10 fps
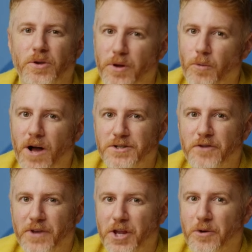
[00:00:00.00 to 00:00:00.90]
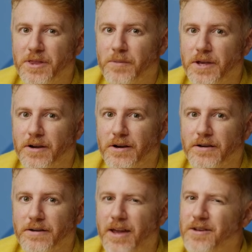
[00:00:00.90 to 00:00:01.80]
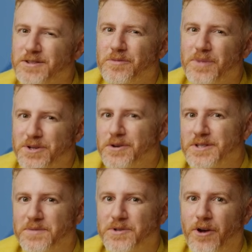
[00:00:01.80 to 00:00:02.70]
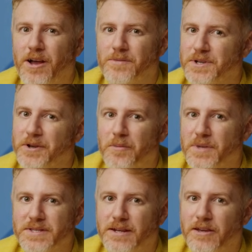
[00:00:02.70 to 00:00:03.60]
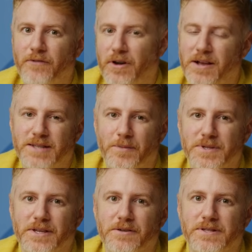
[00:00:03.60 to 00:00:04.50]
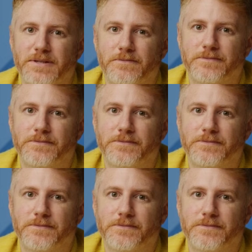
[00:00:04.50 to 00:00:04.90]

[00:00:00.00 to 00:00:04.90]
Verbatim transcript: You can watch our video with him here, and also be sure to subscribe so you don't miss any of our next episodes.